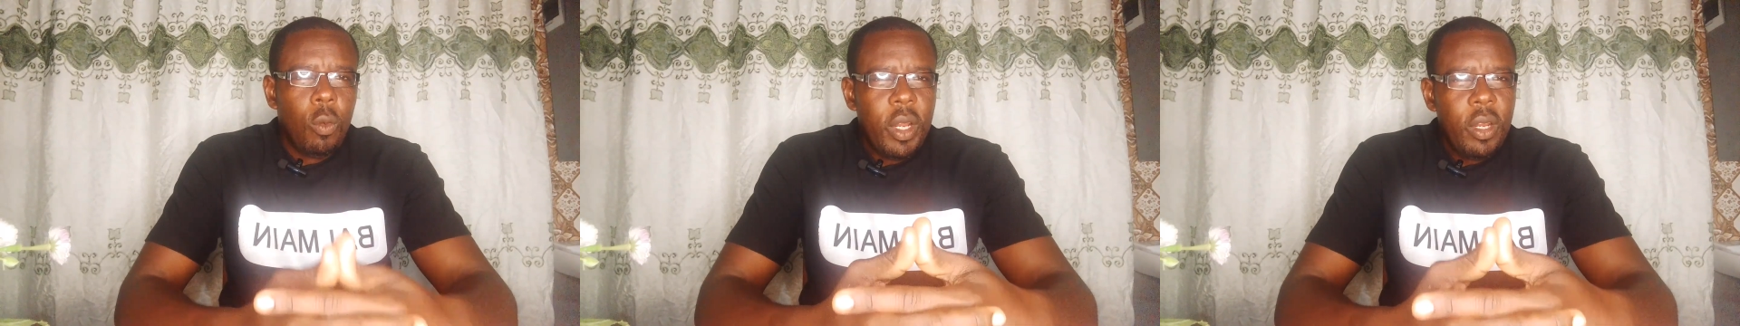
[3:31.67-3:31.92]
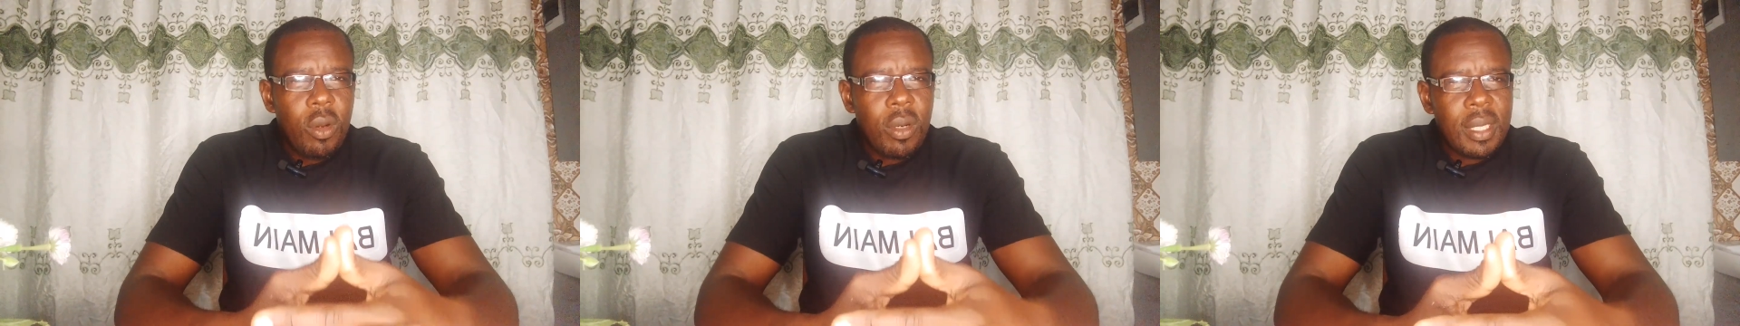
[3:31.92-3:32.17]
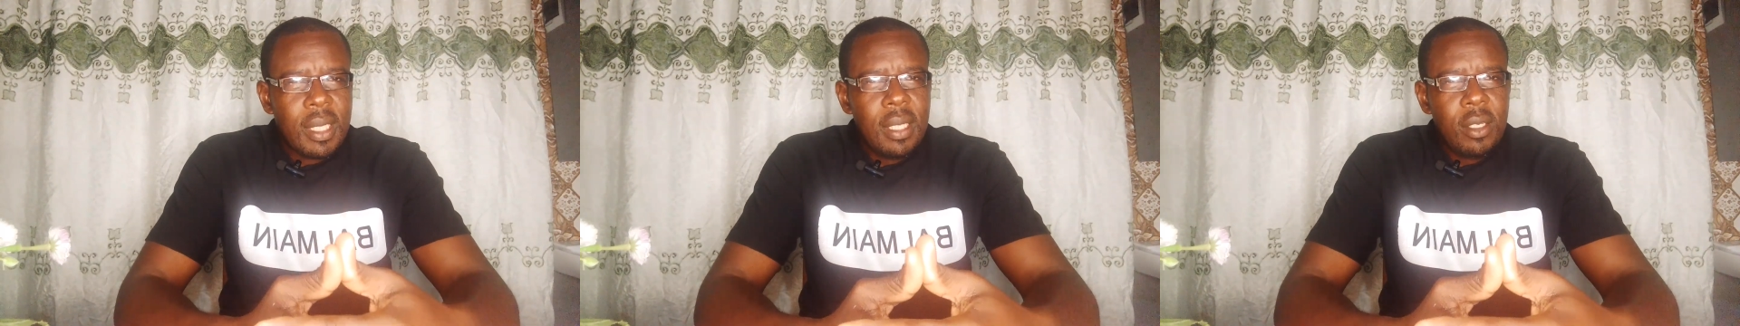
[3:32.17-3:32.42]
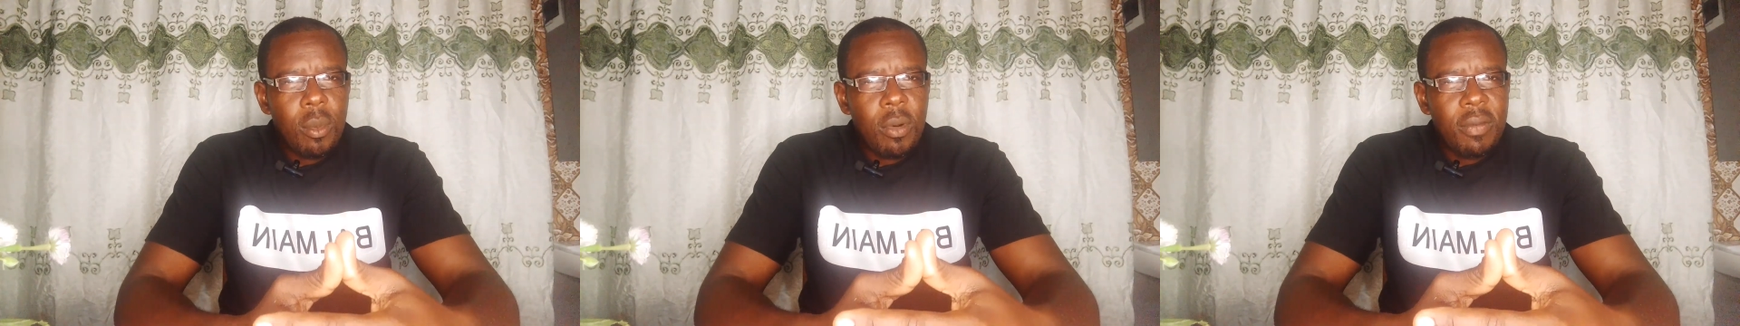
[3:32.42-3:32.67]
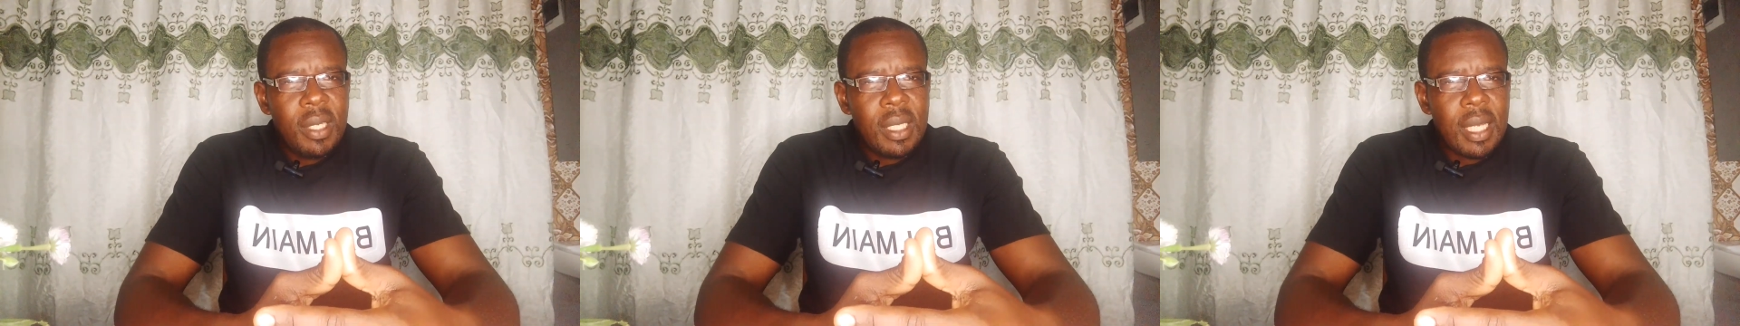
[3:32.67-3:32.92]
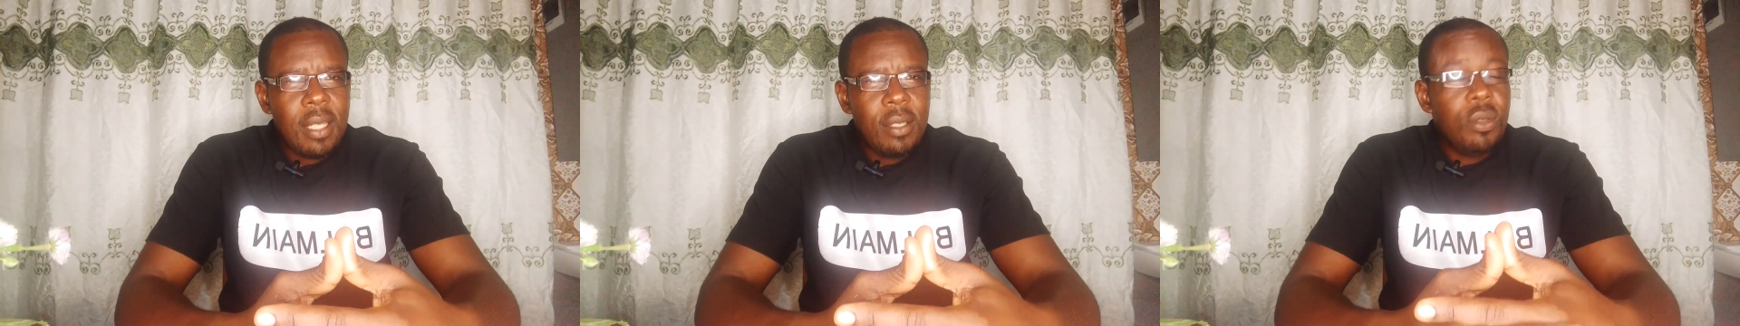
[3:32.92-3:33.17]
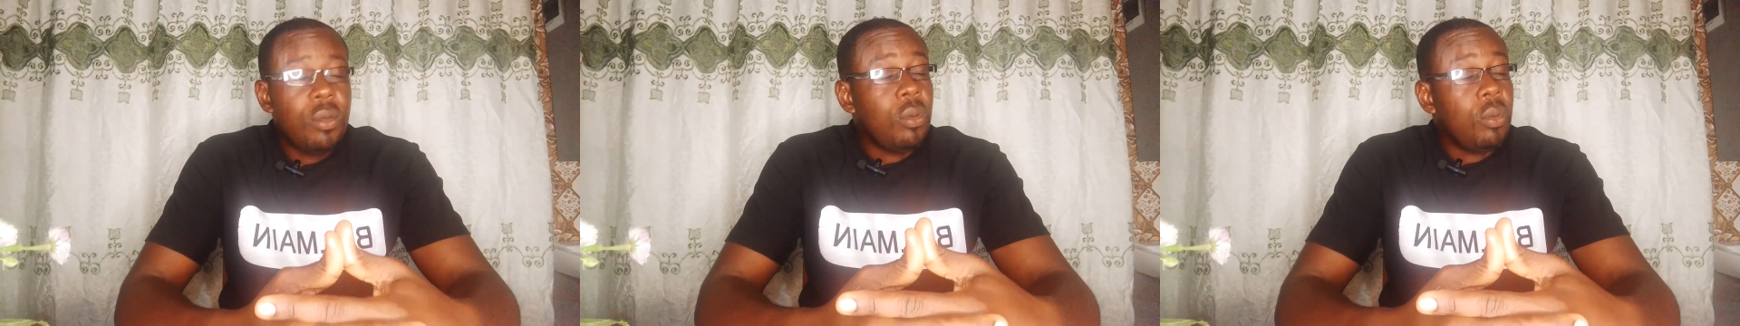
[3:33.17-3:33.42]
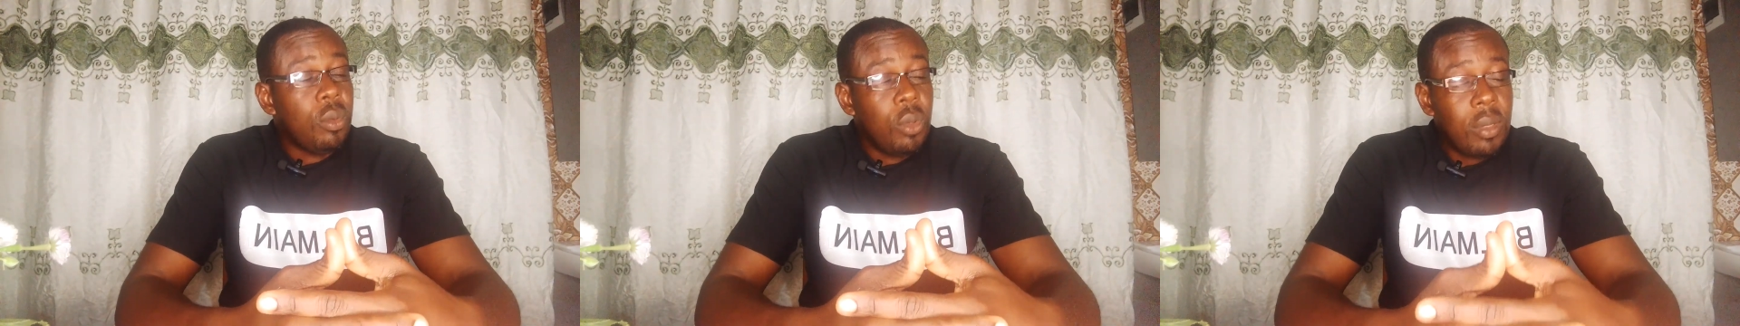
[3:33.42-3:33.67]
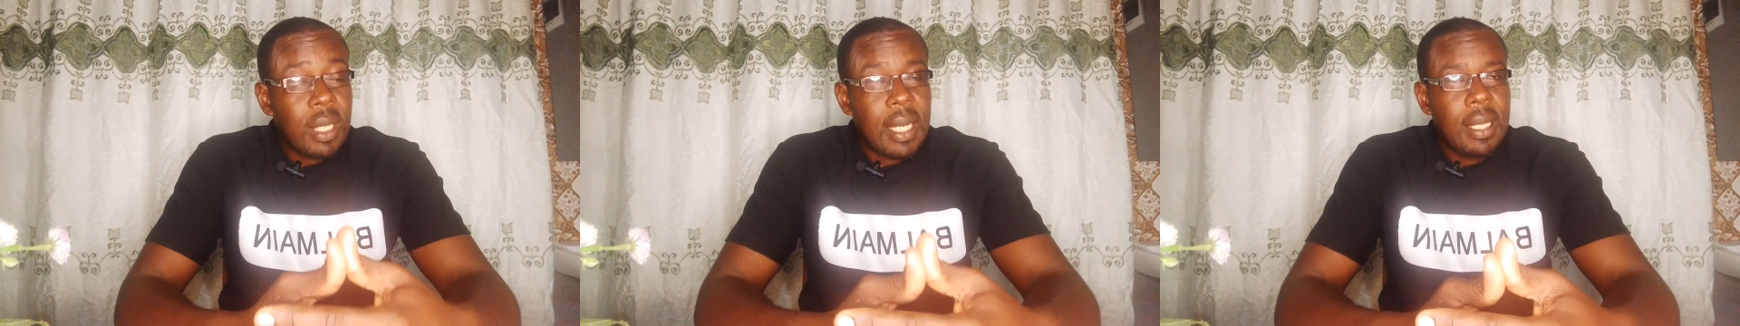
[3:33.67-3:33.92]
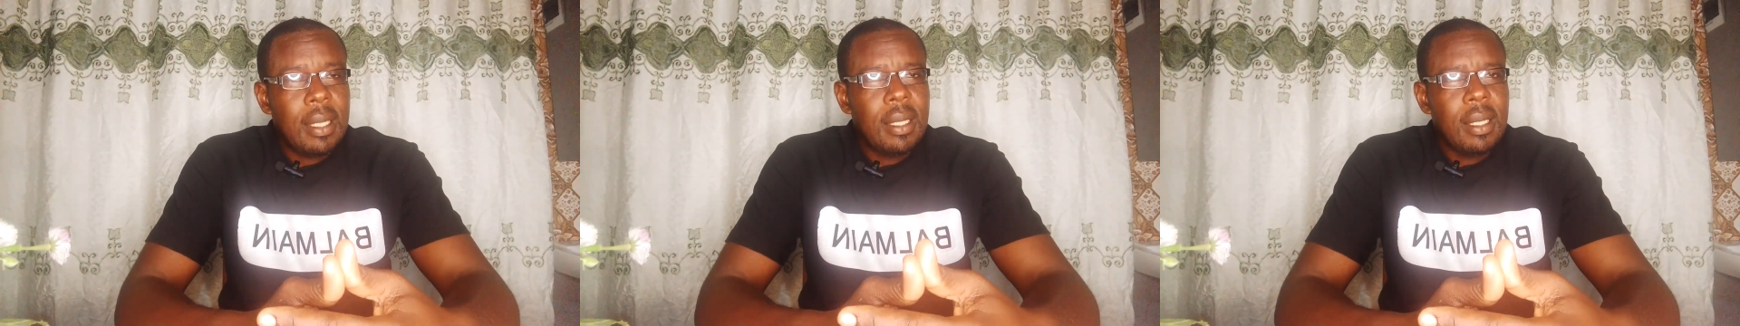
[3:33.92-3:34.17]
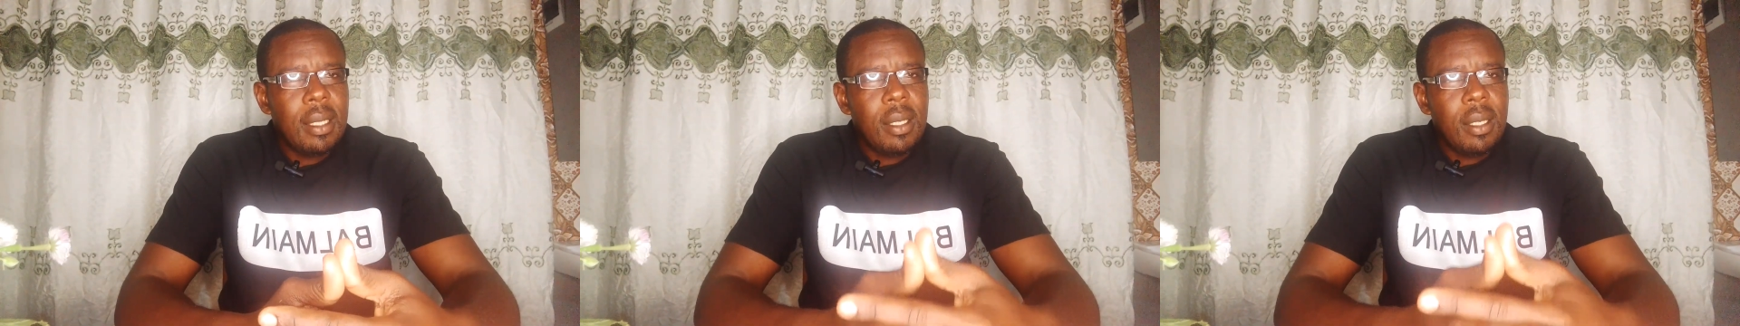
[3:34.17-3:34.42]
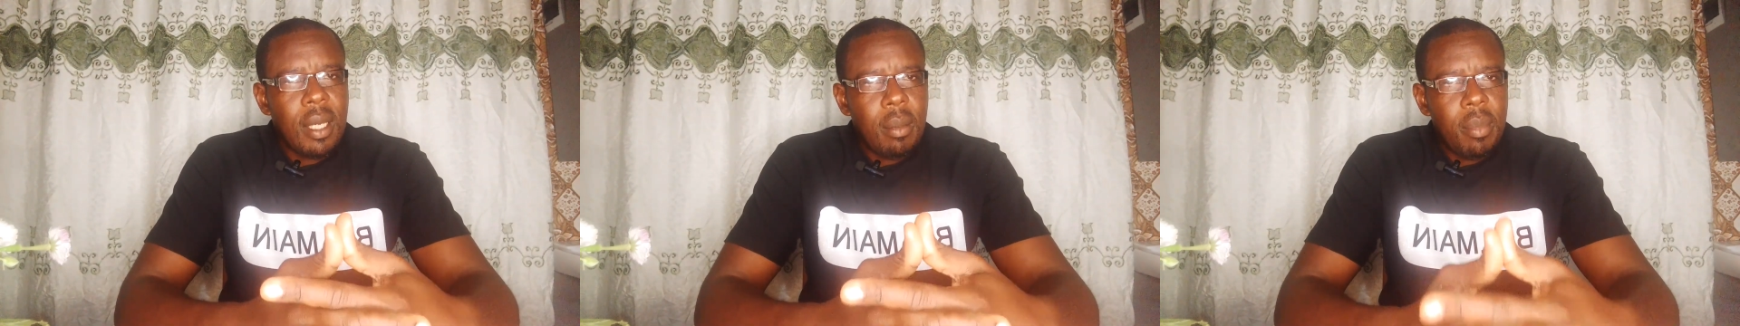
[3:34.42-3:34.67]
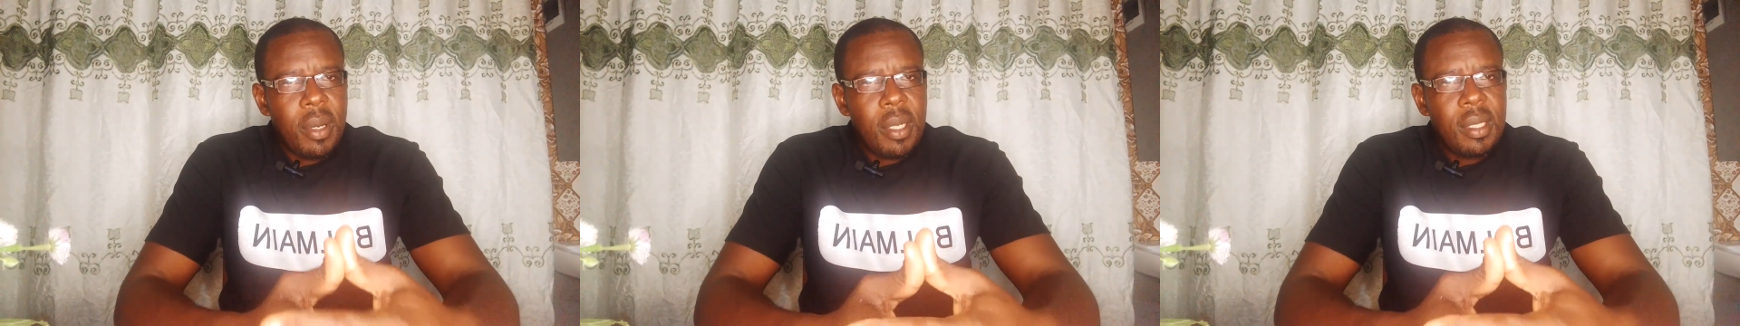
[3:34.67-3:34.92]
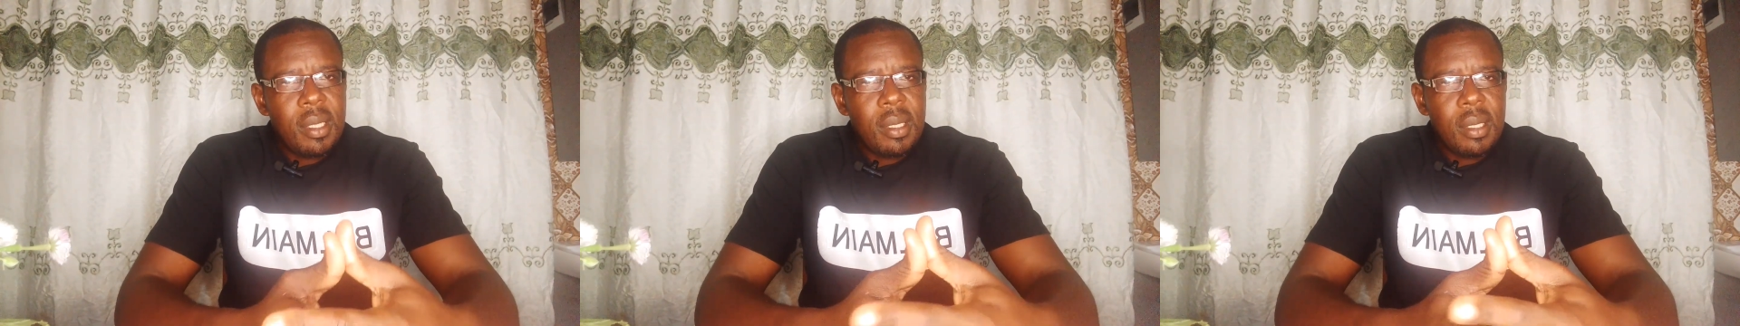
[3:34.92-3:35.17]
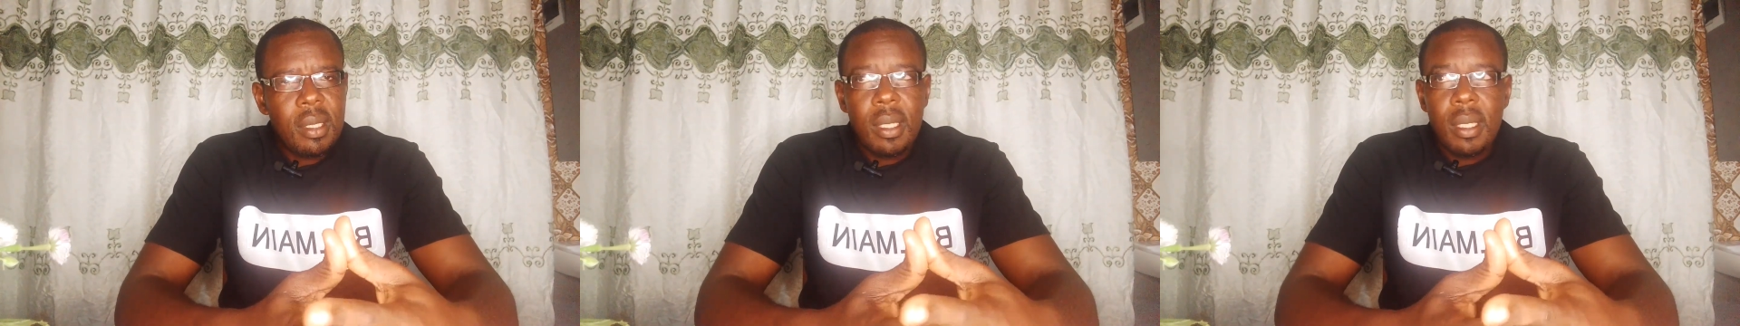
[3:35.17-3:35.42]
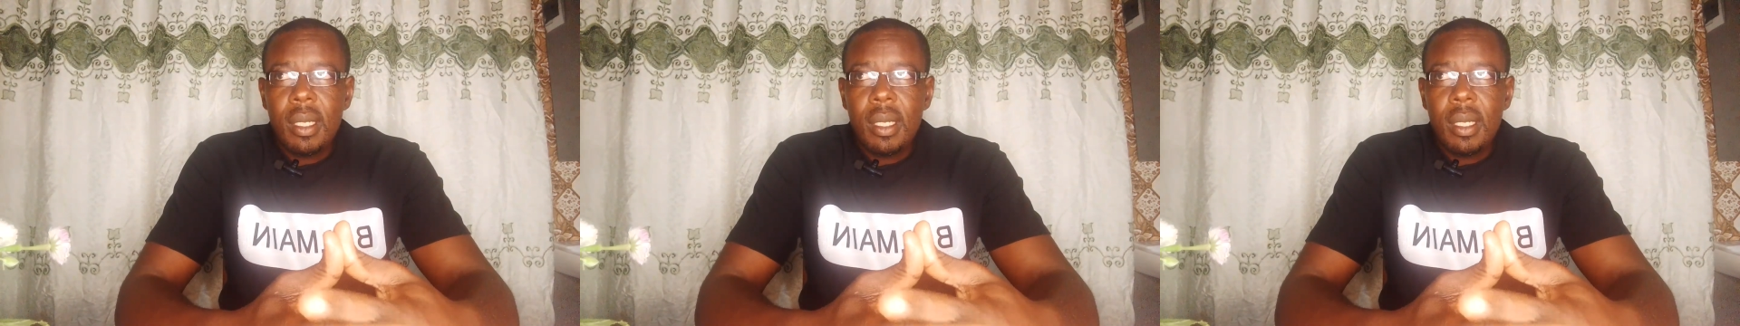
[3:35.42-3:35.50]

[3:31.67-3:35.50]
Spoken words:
When you see some of these signs, you know that your birds